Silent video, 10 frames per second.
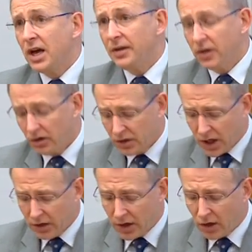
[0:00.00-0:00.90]
and the
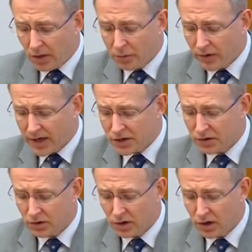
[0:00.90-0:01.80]
ongoing
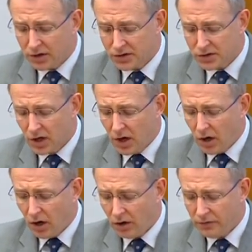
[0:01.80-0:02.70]
operational costs
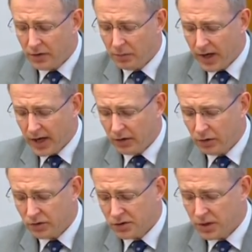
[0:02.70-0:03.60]
of the planned
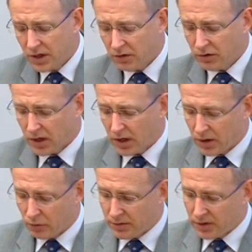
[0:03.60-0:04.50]
Hornsby Ku-ring-gai
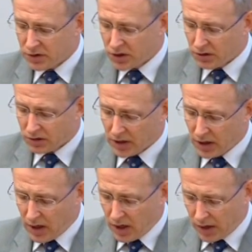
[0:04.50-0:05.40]
Women's Shelter,
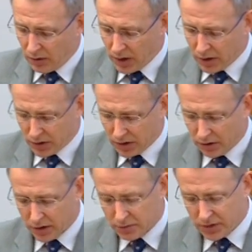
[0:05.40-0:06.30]
and I want to
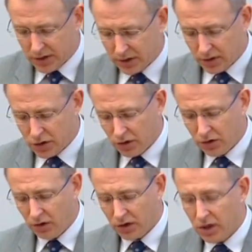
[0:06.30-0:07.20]
acknowledge particularly
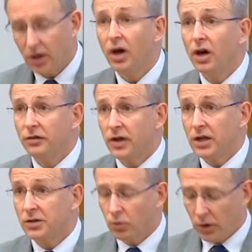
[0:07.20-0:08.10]
John Lockyer for
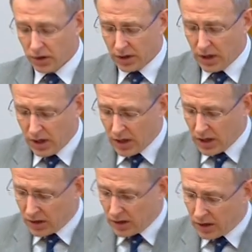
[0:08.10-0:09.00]
his work
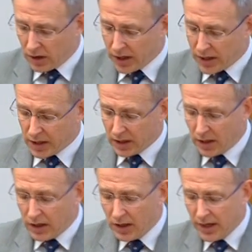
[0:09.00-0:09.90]
in leading
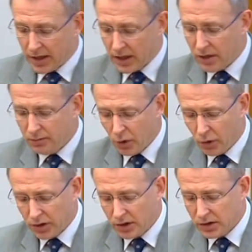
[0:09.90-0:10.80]
that
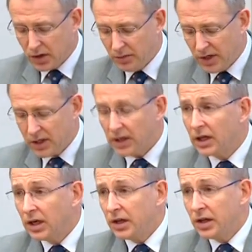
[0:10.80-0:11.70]
important committee.
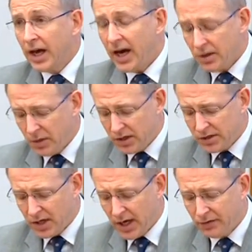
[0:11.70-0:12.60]
The aim
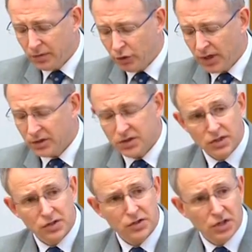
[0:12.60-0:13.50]
is to have the
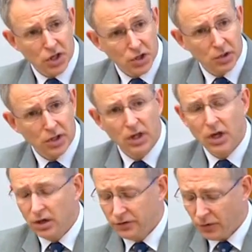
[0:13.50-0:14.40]
premises secured
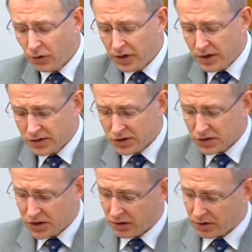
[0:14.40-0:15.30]
for this
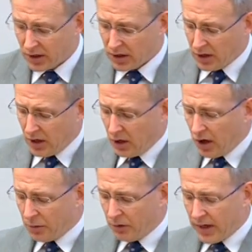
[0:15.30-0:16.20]
shelter
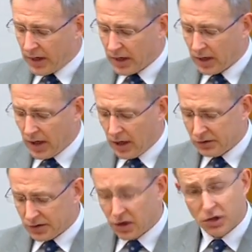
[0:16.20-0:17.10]
operating uh,
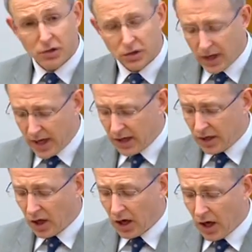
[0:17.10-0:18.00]
secured
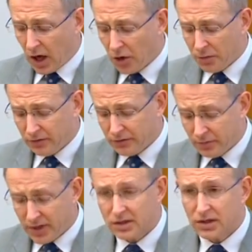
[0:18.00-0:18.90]
and open for
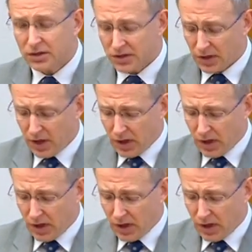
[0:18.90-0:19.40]
business,